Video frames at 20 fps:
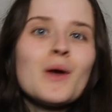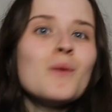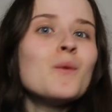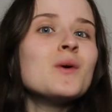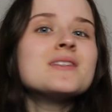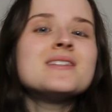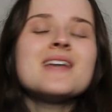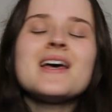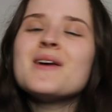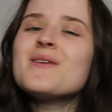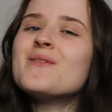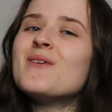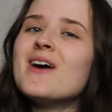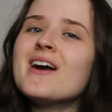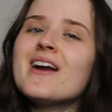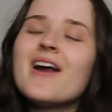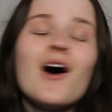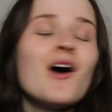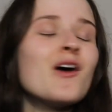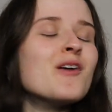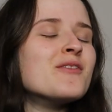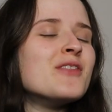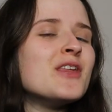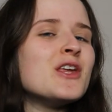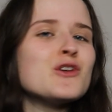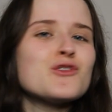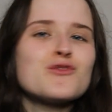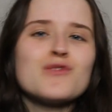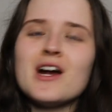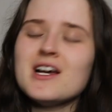Well, day one of
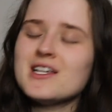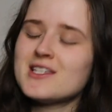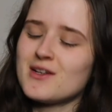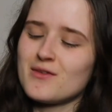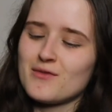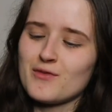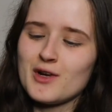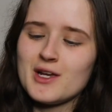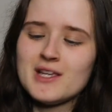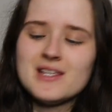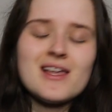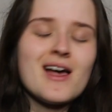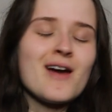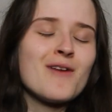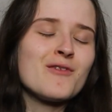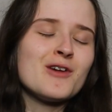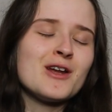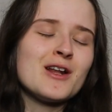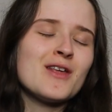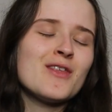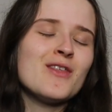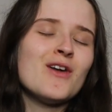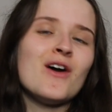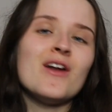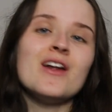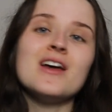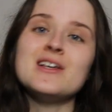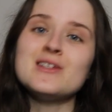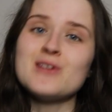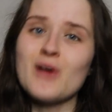the Rest and Reset
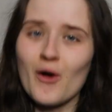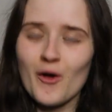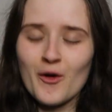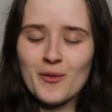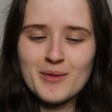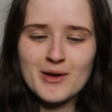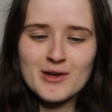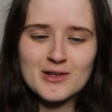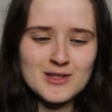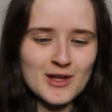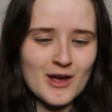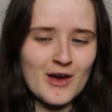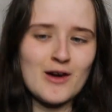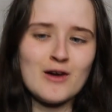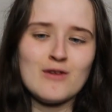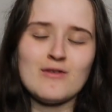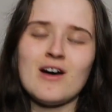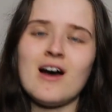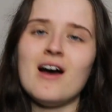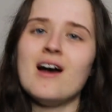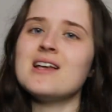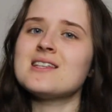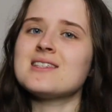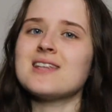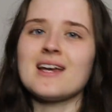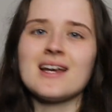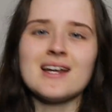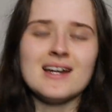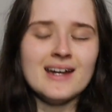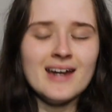Readathon is almost over. It's
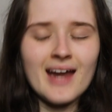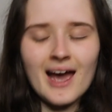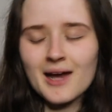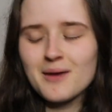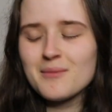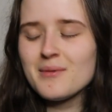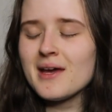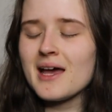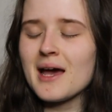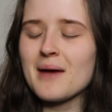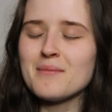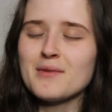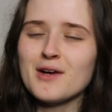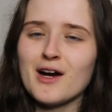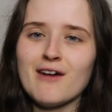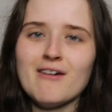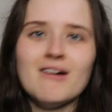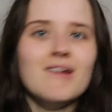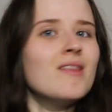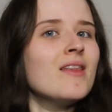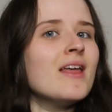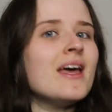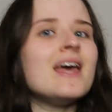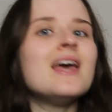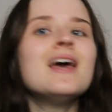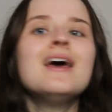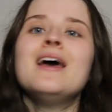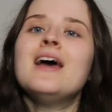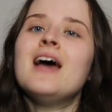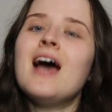like 9 p.m. currently.